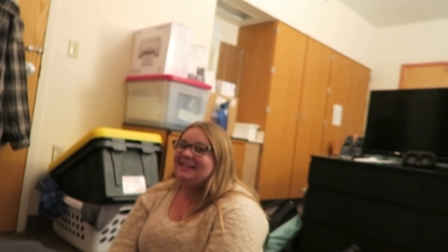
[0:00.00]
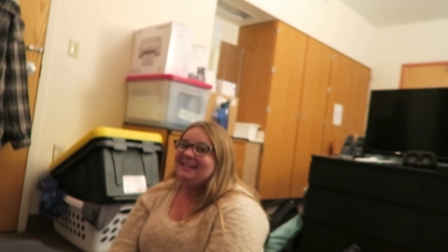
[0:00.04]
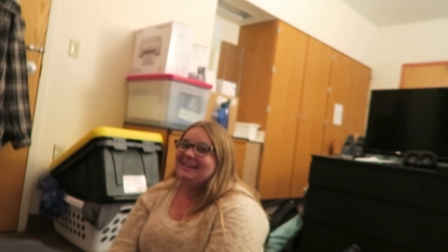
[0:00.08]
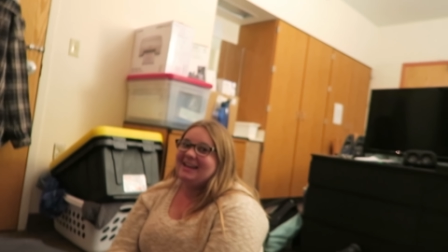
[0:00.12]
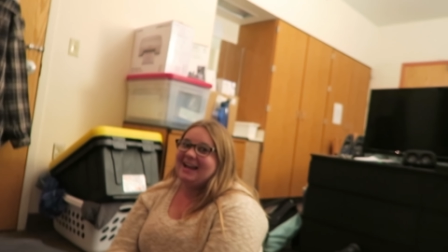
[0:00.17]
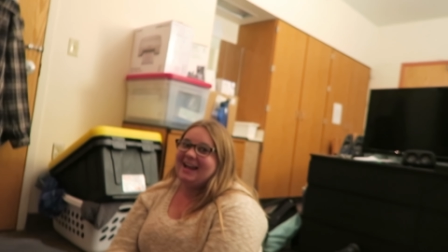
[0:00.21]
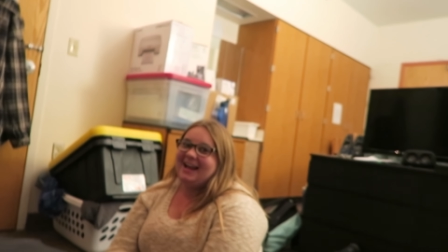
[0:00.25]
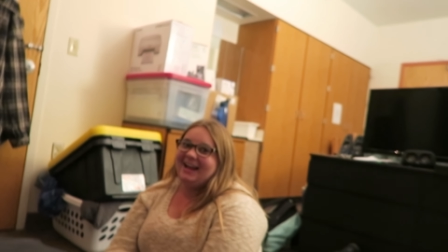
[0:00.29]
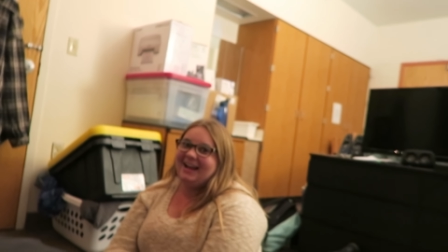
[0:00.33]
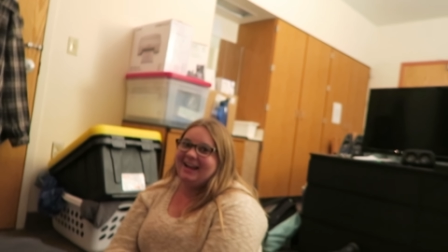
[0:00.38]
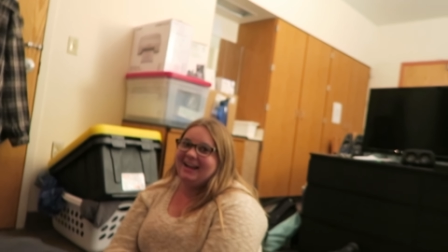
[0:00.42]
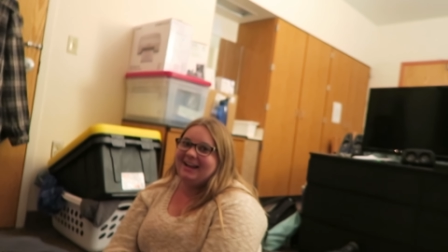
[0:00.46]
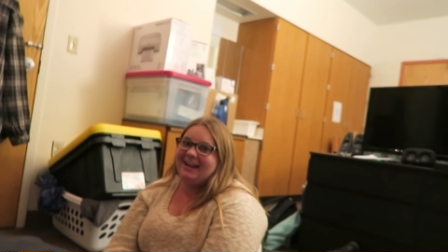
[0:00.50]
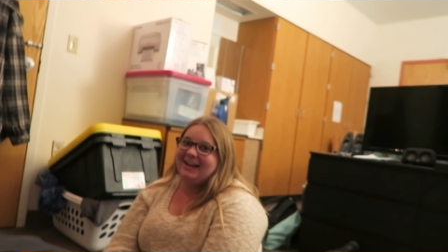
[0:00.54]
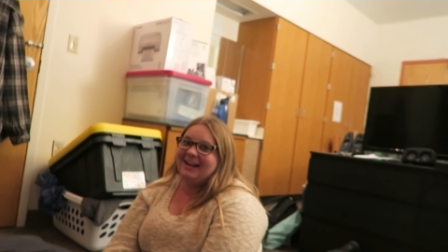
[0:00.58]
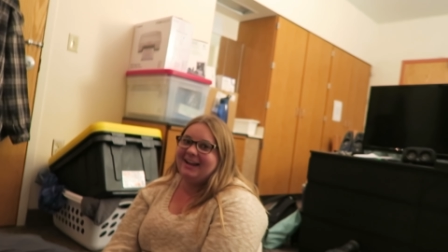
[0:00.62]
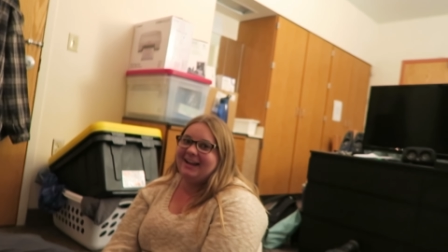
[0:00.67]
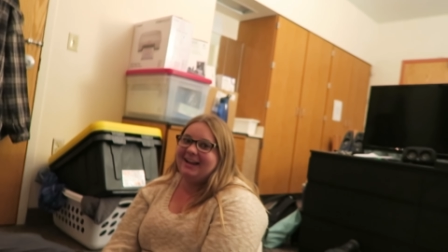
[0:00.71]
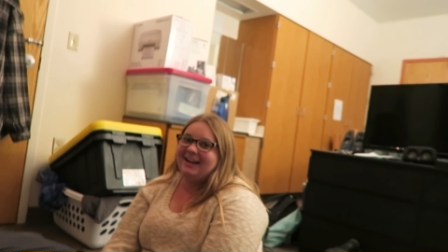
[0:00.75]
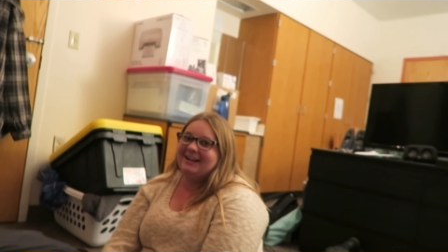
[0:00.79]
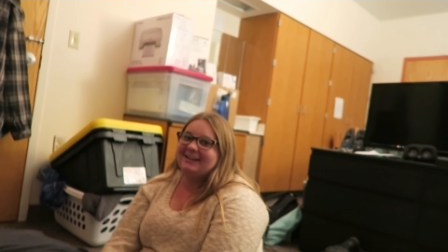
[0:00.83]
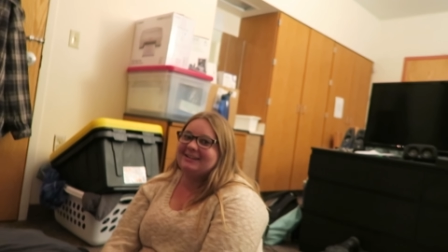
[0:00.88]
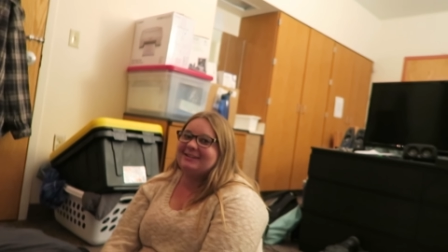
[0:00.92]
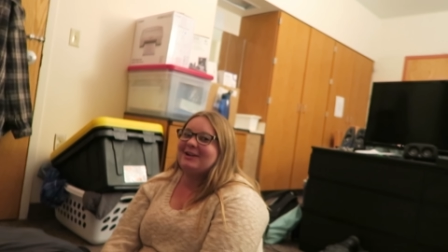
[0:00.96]

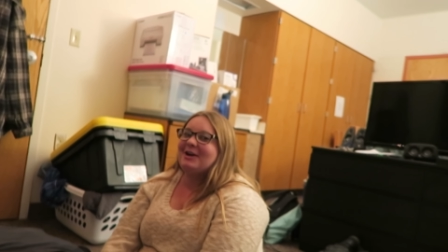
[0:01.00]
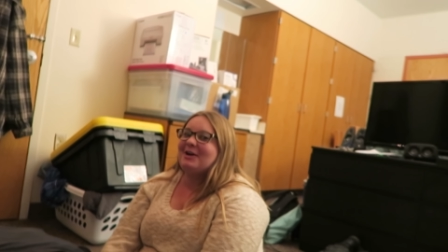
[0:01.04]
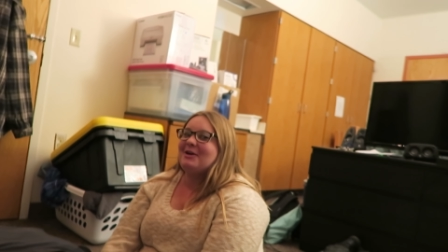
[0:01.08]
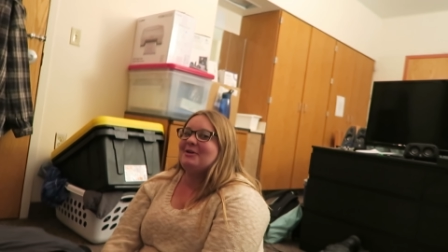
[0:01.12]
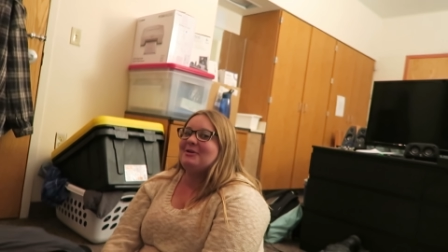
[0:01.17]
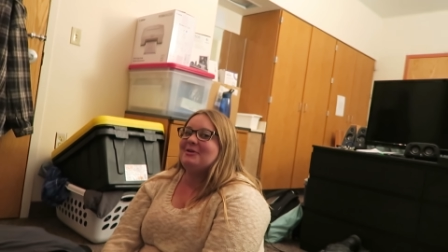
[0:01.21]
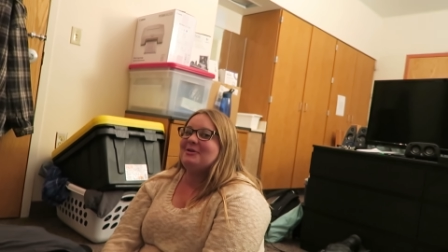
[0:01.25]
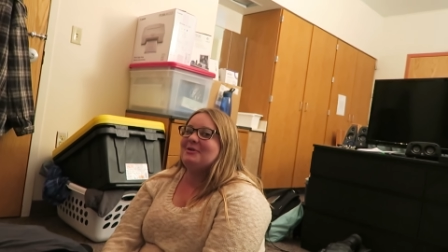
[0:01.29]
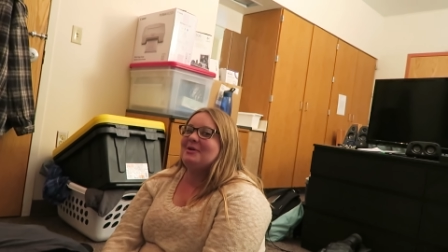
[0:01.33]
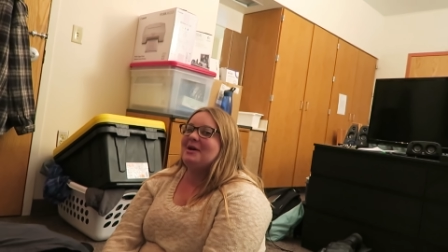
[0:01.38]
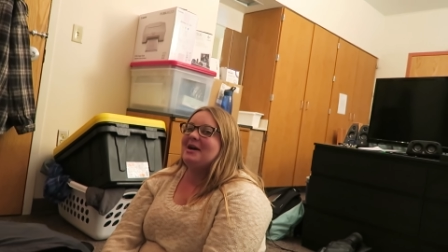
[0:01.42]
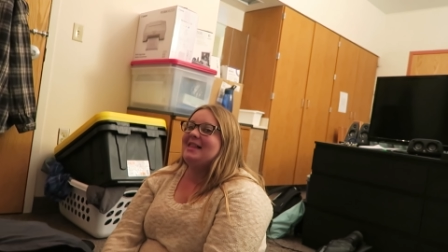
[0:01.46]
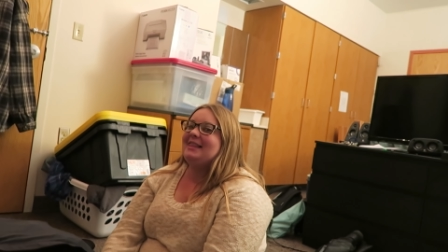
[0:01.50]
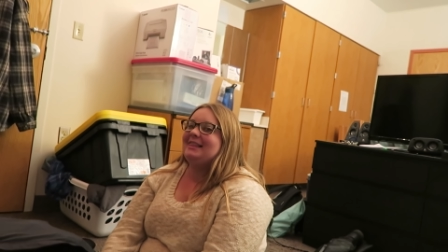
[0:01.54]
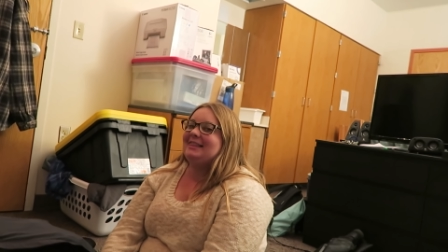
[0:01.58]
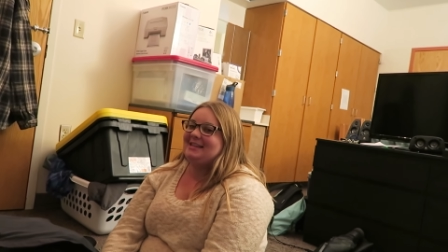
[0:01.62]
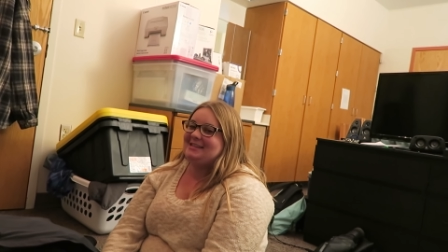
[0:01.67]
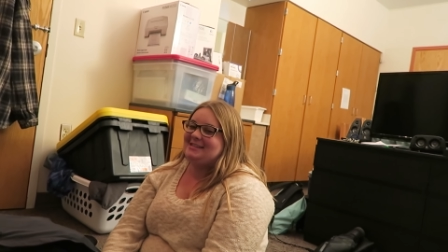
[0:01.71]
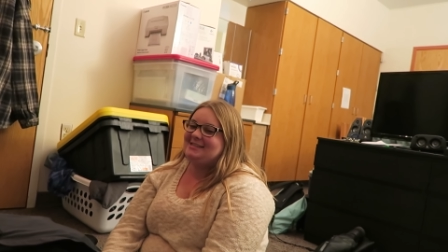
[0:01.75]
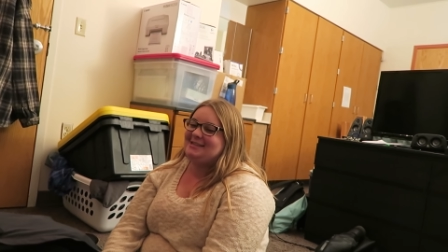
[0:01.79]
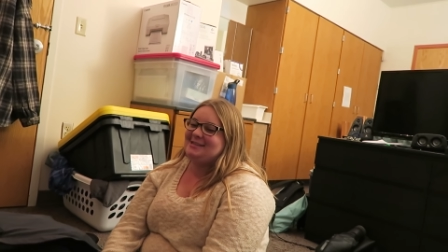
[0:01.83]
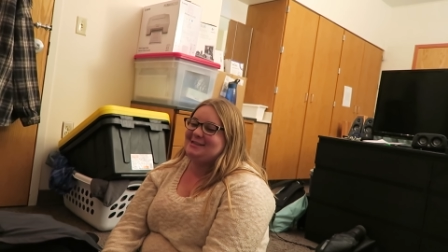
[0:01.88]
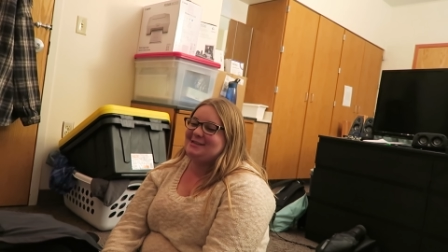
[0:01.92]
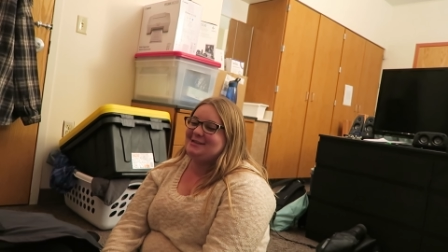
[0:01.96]
Yeah, go
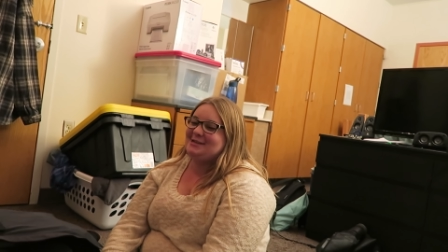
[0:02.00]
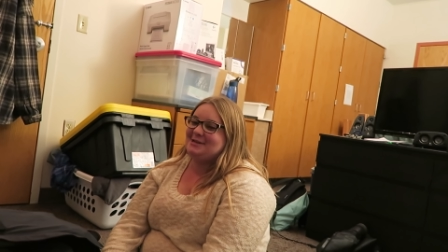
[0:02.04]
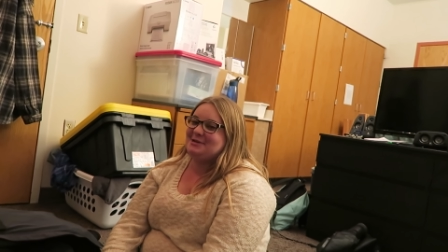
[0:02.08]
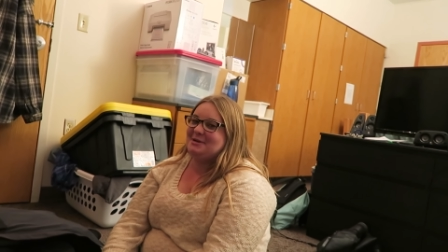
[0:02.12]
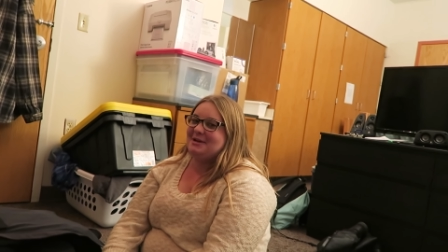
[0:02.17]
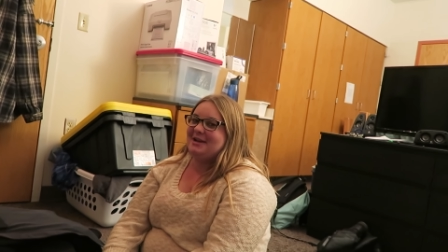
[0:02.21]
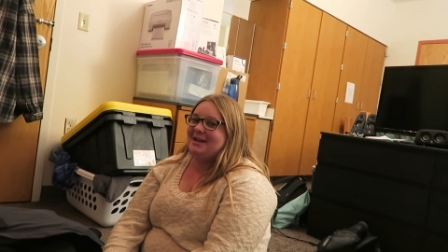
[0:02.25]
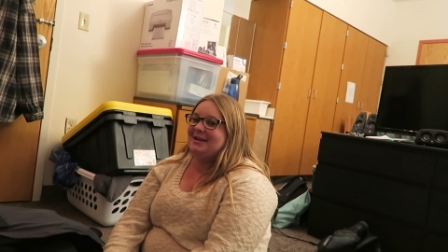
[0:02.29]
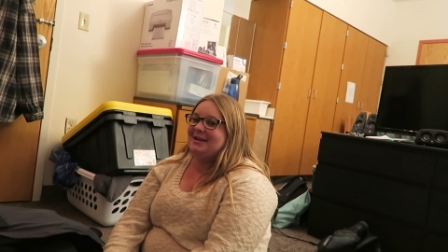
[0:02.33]
listen to